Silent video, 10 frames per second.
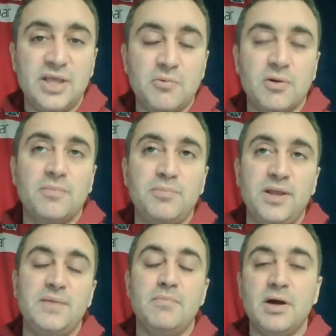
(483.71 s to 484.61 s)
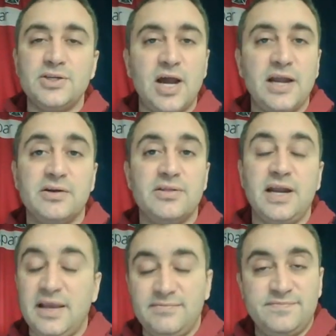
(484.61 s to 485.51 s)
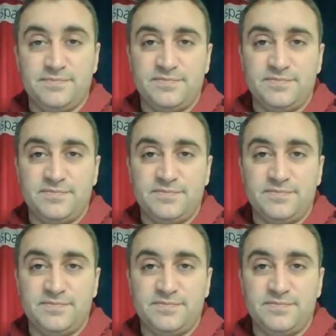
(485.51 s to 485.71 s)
They were playing much higher than I've